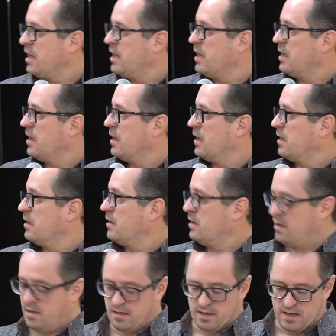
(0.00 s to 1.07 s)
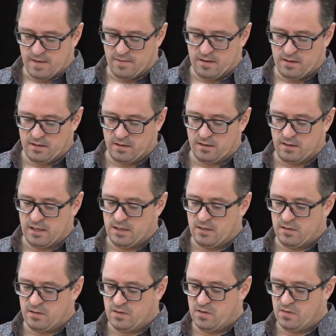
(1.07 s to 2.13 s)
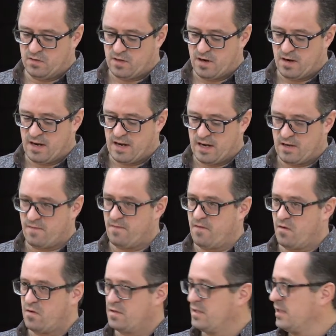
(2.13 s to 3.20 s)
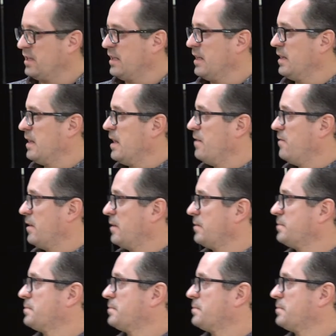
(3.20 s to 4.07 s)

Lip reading: and dive into Galatians 2, starting at verse 11.